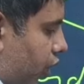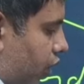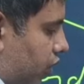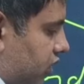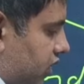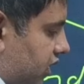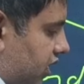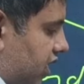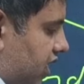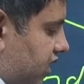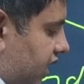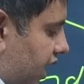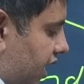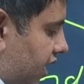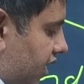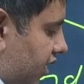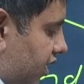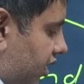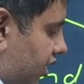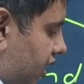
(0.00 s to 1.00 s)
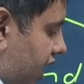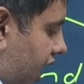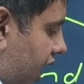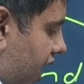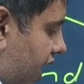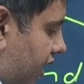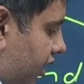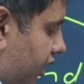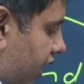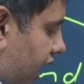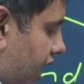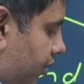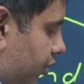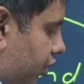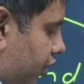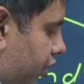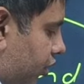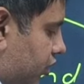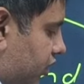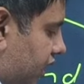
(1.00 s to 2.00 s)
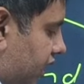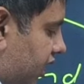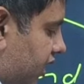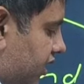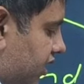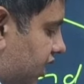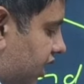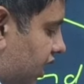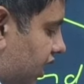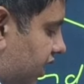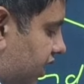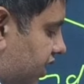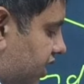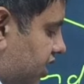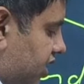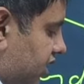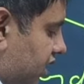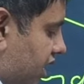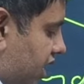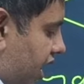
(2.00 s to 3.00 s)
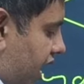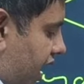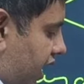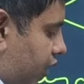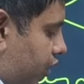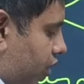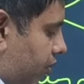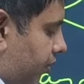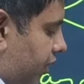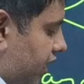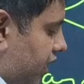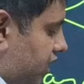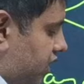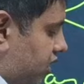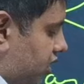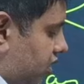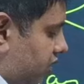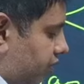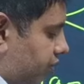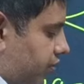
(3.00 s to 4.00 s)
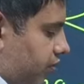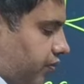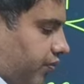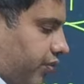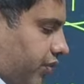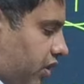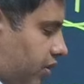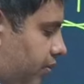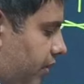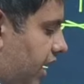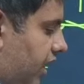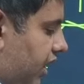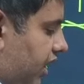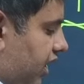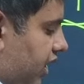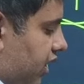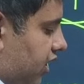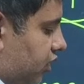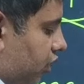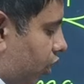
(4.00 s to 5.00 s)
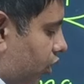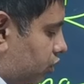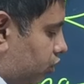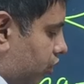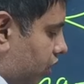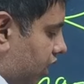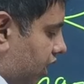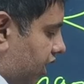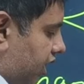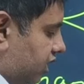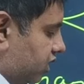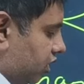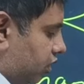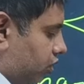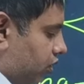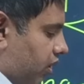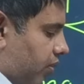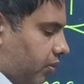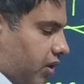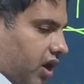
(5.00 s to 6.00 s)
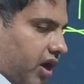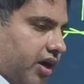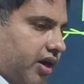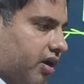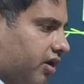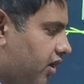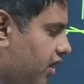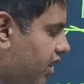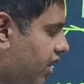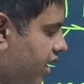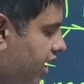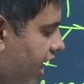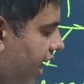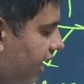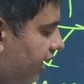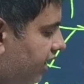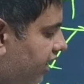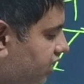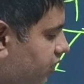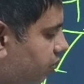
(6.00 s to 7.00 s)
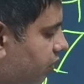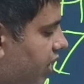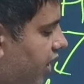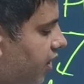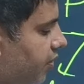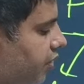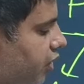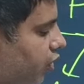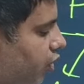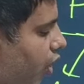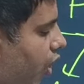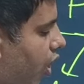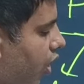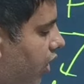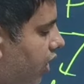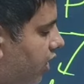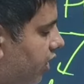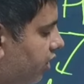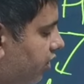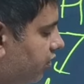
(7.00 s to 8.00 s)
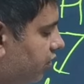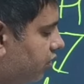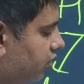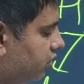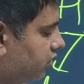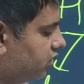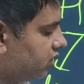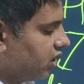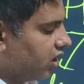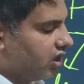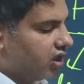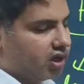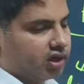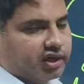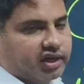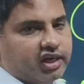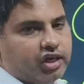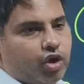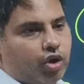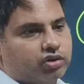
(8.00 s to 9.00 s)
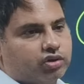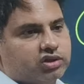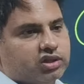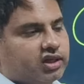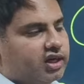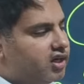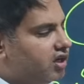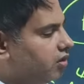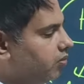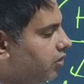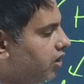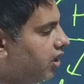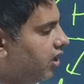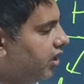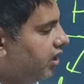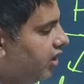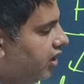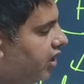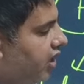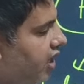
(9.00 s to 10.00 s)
oxygen is entered and carbon dioxide is released, and your waste material is also released into the blood, and this blood we call deoxygenated blood.